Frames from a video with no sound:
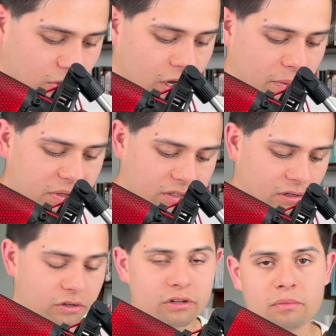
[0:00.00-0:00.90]
copies in our
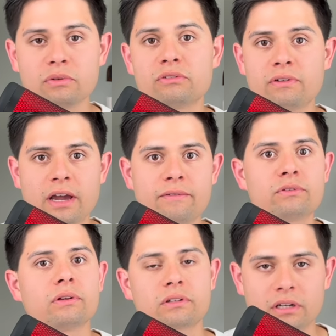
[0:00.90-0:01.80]
ensemble is 5,
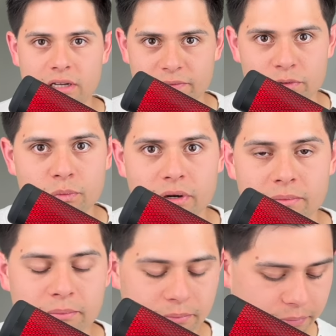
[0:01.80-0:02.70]
so it's going to give us 1.
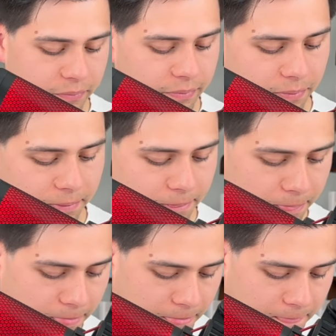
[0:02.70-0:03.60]

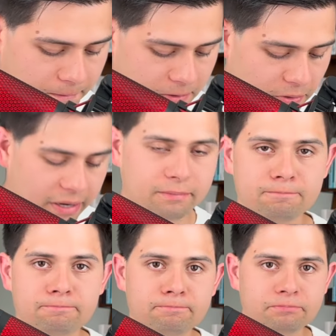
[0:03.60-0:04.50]
All right,
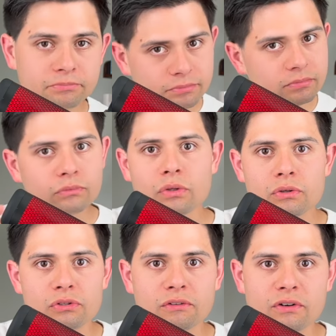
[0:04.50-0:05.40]

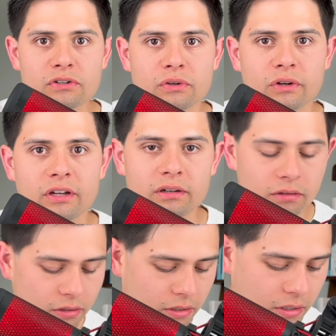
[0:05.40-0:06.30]
so far so good.
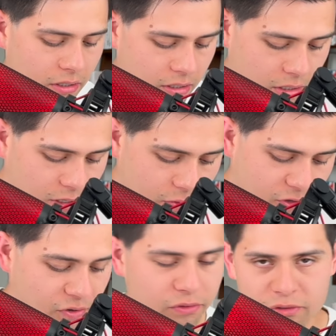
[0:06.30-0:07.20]
We're
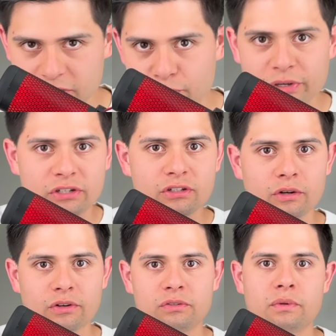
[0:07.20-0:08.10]
going through this pretty slow
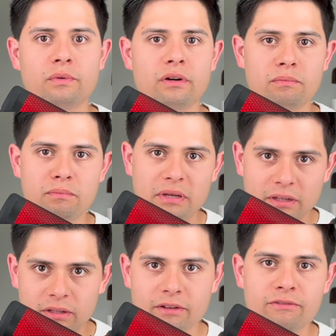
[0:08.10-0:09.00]
because we want to
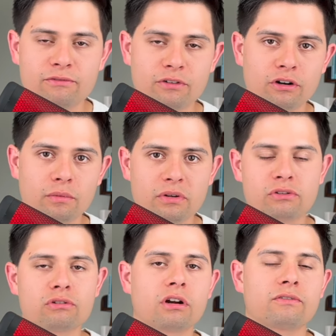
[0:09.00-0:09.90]
build a firm and
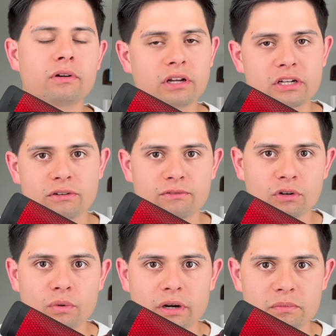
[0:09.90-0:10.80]
strong foundation for
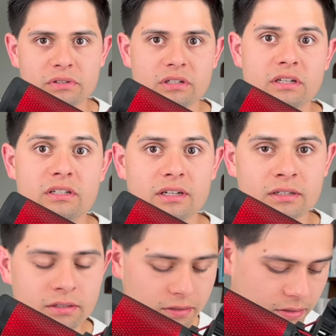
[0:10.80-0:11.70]
quantum statistics.